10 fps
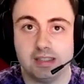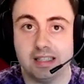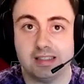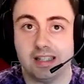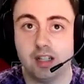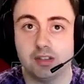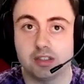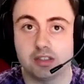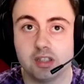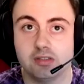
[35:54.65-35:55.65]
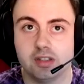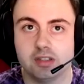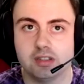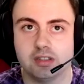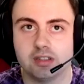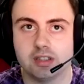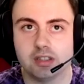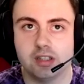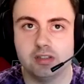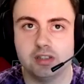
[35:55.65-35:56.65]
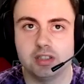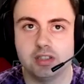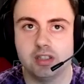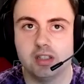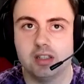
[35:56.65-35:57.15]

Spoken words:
they are just so fun to go to.